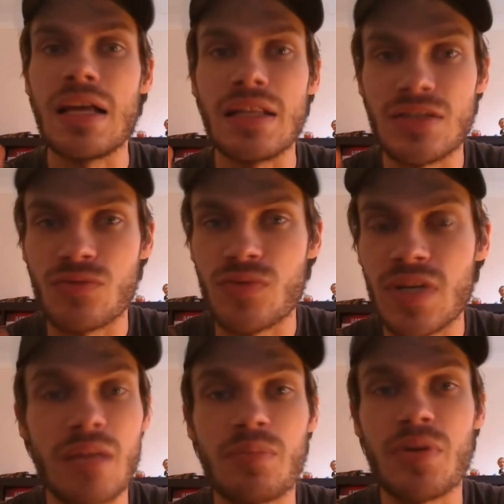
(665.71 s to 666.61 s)
That's
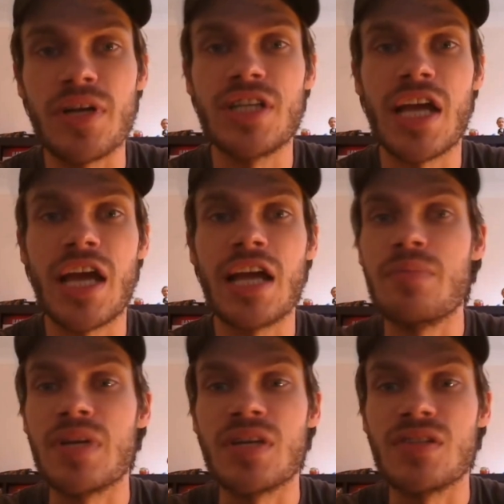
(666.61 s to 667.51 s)
really
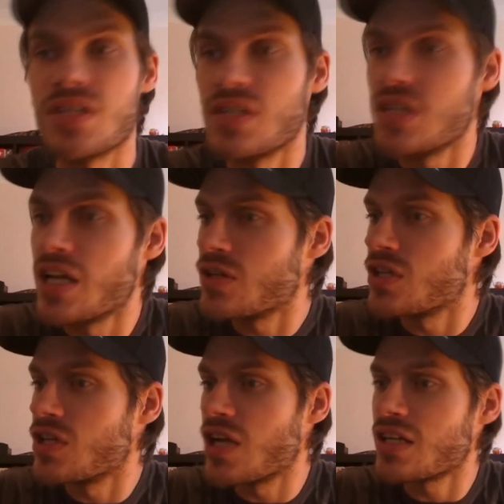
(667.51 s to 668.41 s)
appreciated because you know
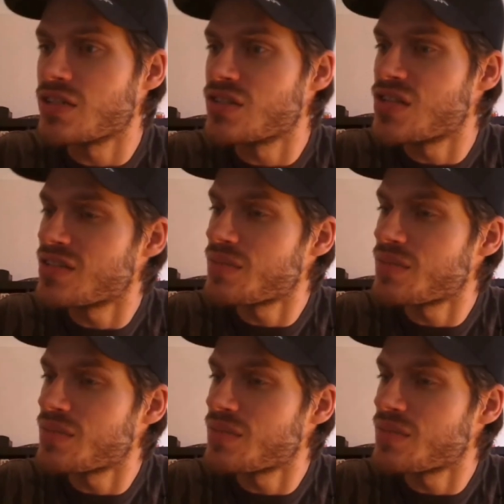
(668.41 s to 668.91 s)
you don't understand.